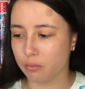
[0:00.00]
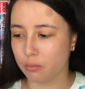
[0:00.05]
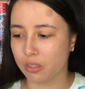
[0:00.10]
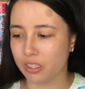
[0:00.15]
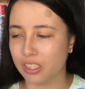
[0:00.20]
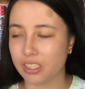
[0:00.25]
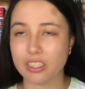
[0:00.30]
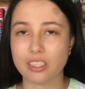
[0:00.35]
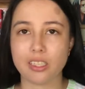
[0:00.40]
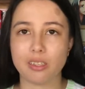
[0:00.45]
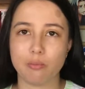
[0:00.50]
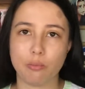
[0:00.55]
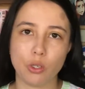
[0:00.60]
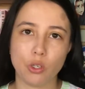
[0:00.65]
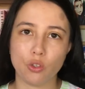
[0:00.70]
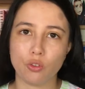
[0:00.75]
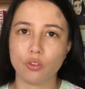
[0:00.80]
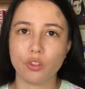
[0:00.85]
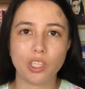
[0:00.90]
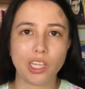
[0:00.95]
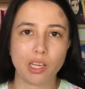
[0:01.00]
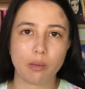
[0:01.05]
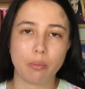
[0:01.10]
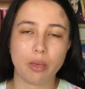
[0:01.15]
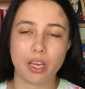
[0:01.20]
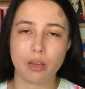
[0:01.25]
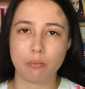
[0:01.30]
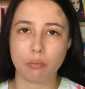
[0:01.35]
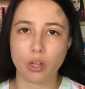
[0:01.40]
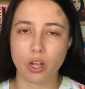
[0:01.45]
but it's a beautiful, like,
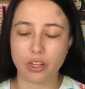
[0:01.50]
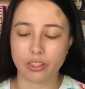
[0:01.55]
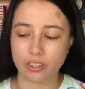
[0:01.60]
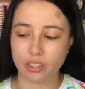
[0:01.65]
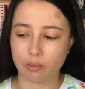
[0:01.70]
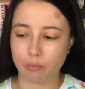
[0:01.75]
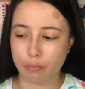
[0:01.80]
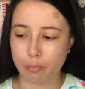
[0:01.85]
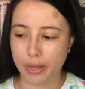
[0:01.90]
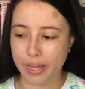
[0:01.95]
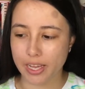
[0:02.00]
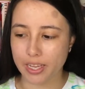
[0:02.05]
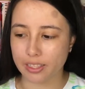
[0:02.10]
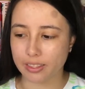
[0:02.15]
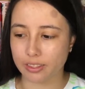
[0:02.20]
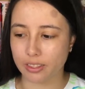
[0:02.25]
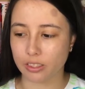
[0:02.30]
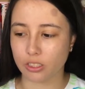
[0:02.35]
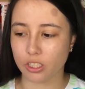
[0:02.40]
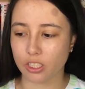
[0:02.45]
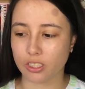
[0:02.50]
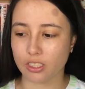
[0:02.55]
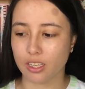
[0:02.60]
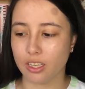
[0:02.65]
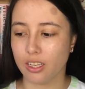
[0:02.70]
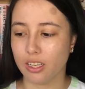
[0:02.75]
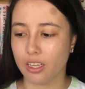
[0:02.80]
pink blossom base, and just